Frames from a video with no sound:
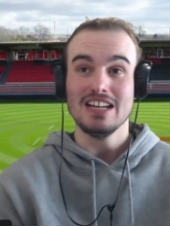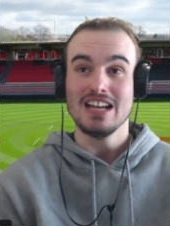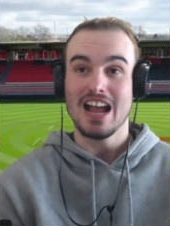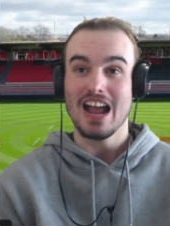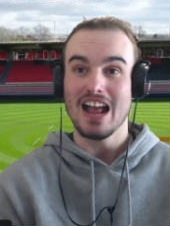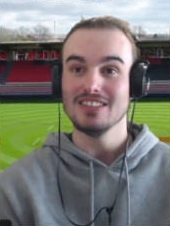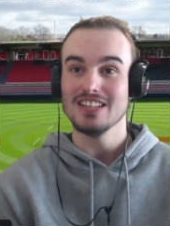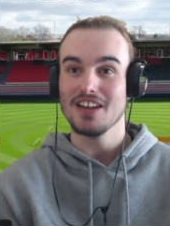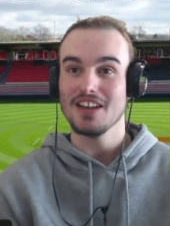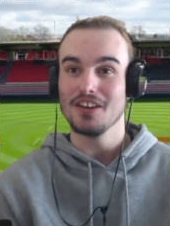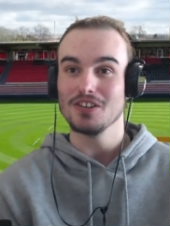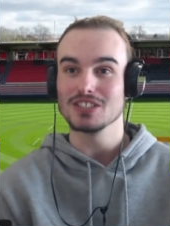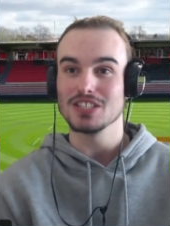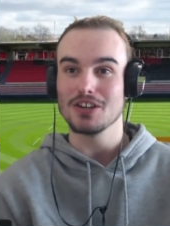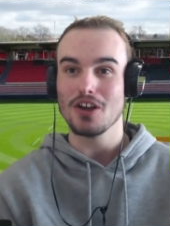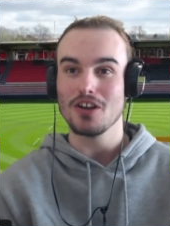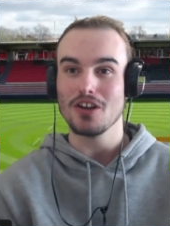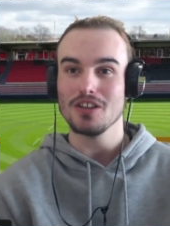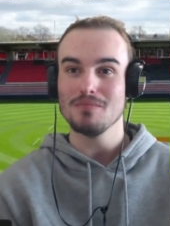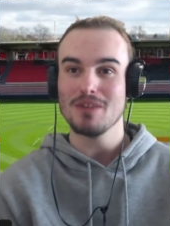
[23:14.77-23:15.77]
And then also
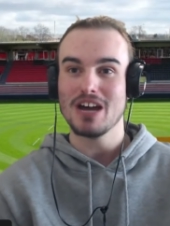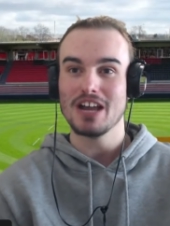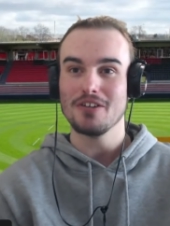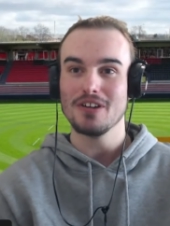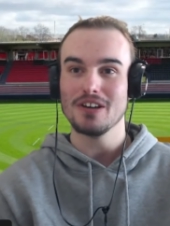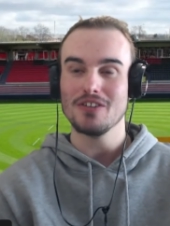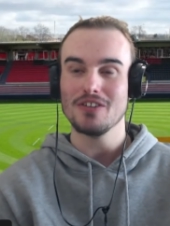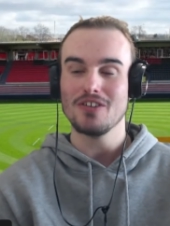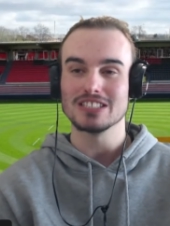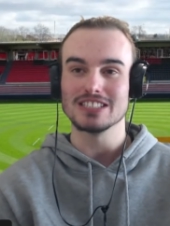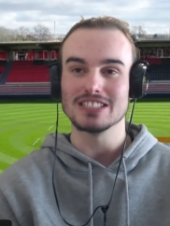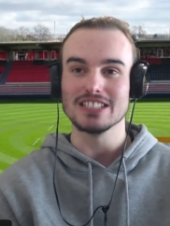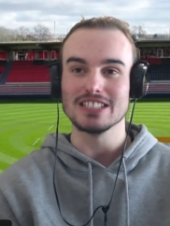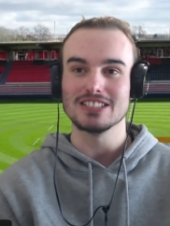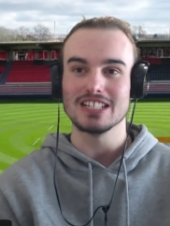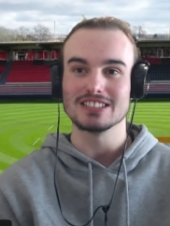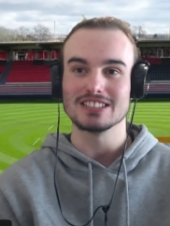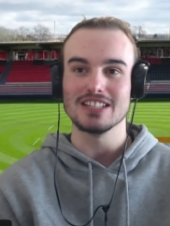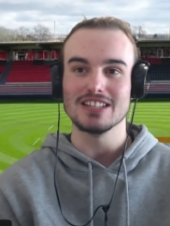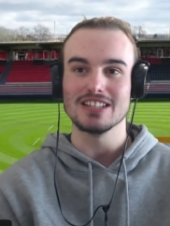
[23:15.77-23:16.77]
go to Manu, and nice, says
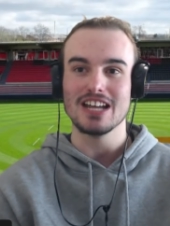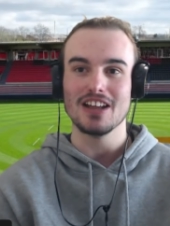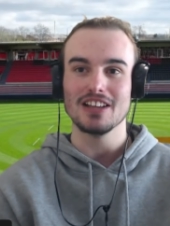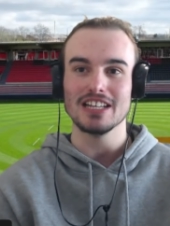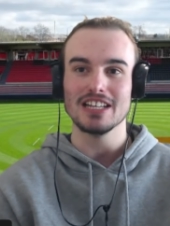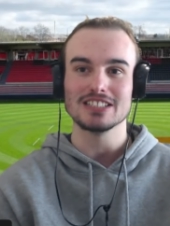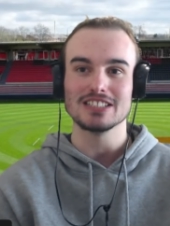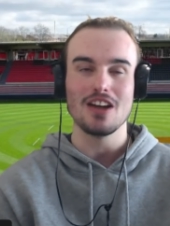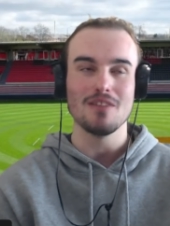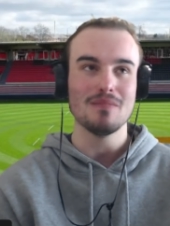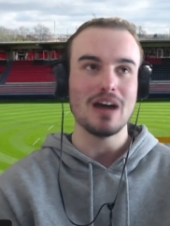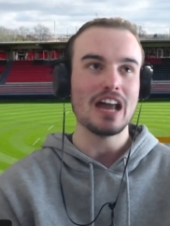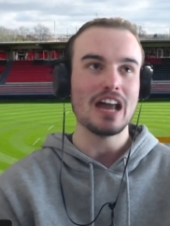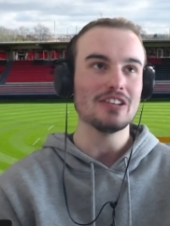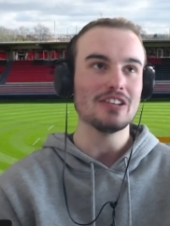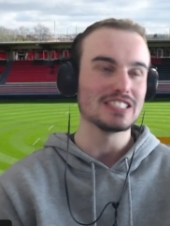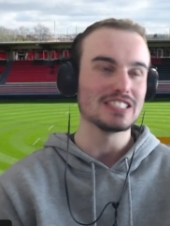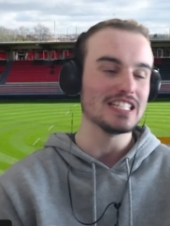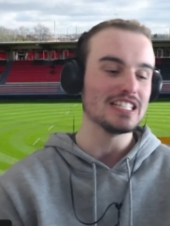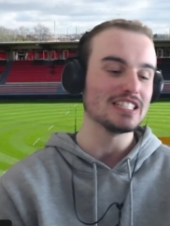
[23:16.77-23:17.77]
Justin there. Let's go,
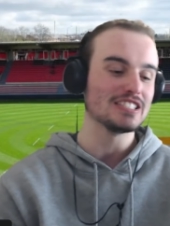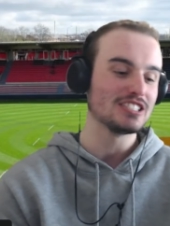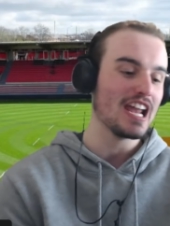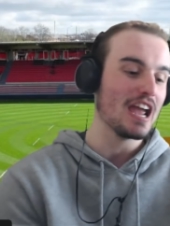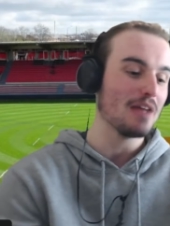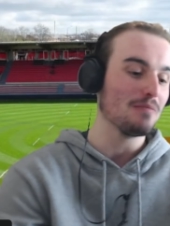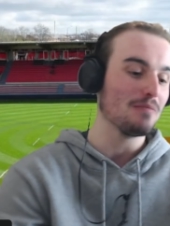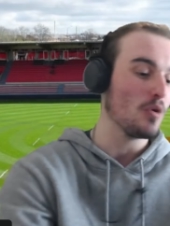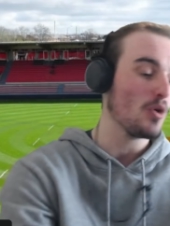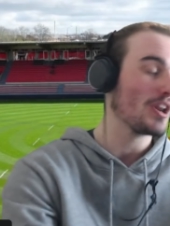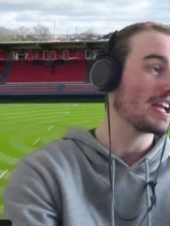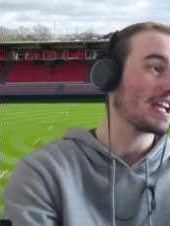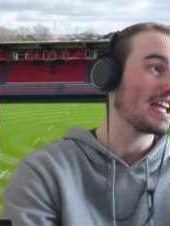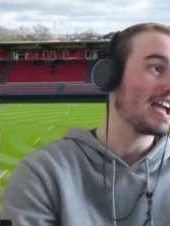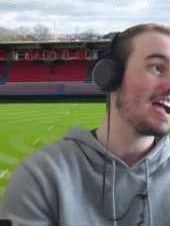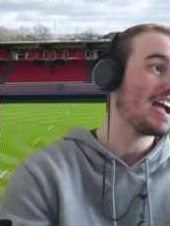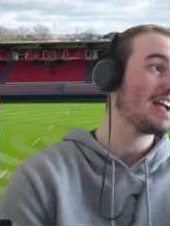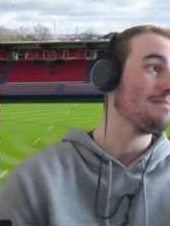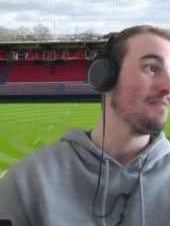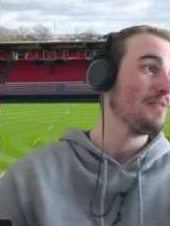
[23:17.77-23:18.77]
Manu, says Chad. What a
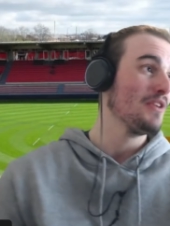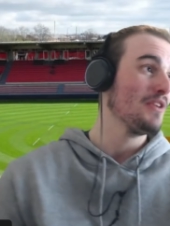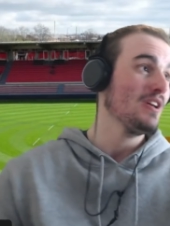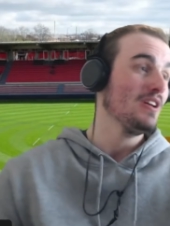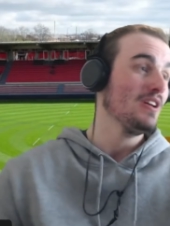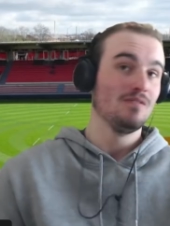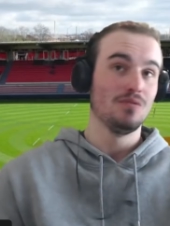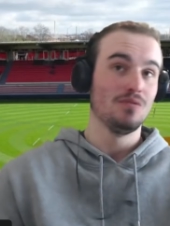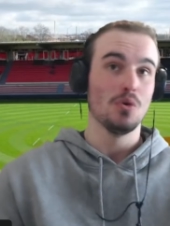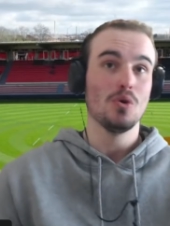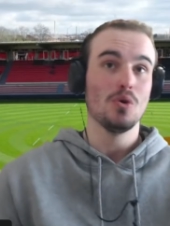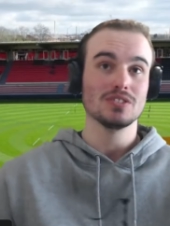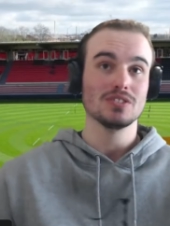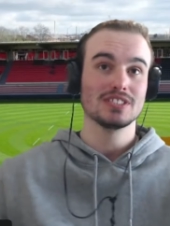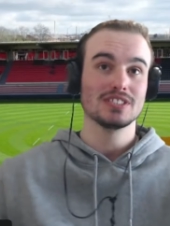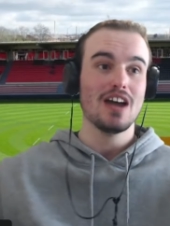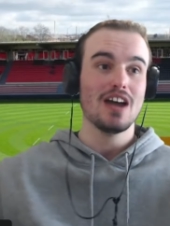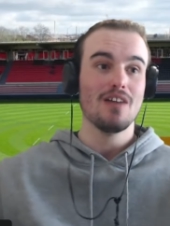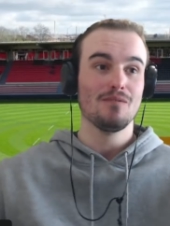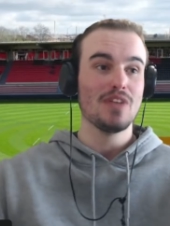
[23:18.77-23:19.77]
game for
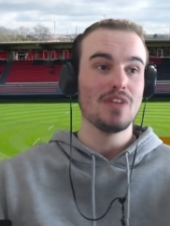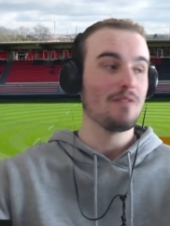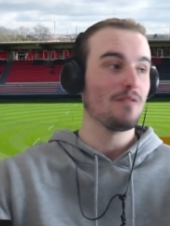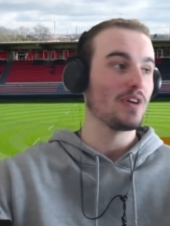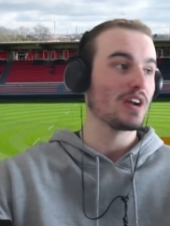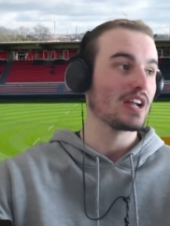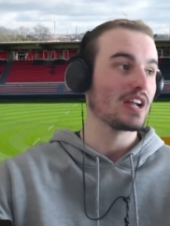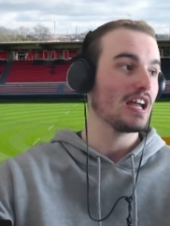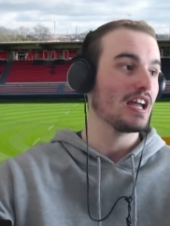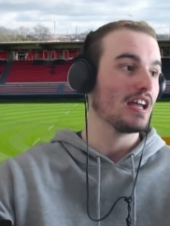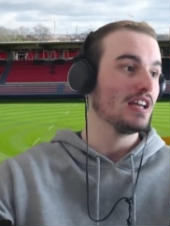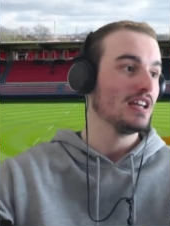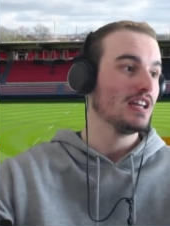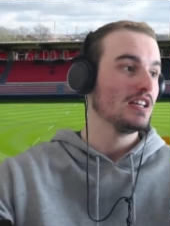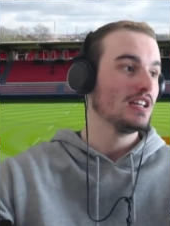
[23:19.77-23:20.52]
South Africa.